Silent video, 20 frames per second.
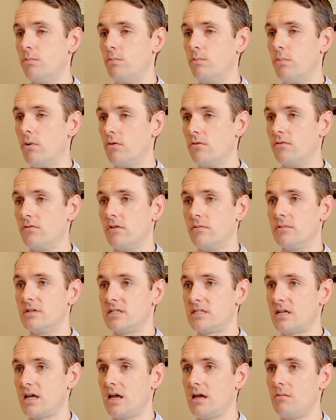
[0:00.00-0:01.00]
both of them the
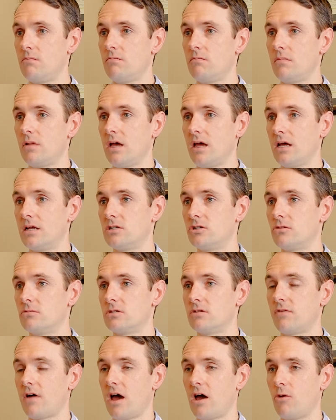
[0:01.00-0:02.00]
same in
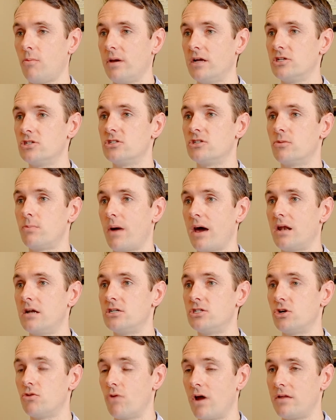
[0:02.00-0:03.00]
terms of how patients are
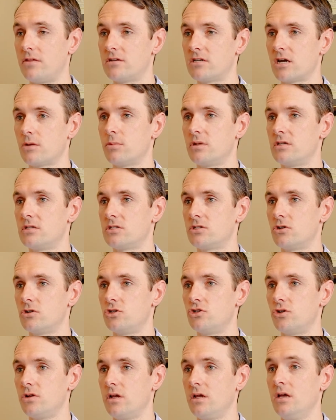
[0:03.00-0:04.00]
managed around the time of the
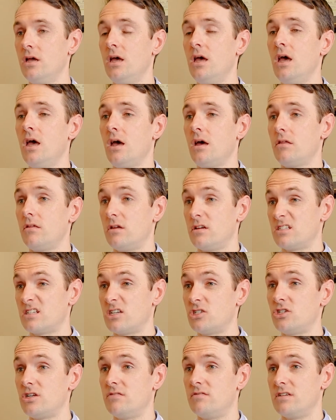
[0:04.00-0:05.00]
surgery. They
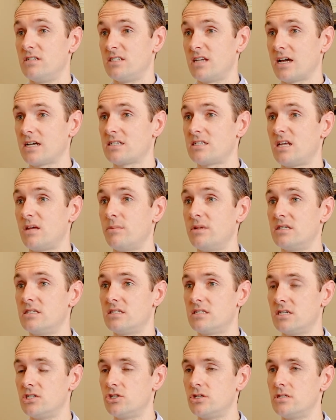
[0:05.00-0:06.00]
essentially have the exact same
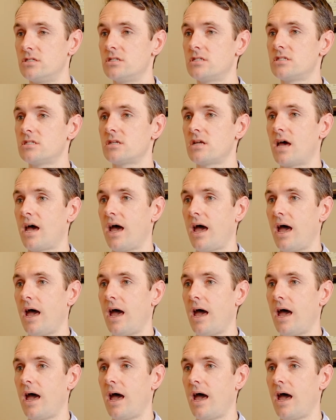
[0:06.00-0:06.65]
incisions.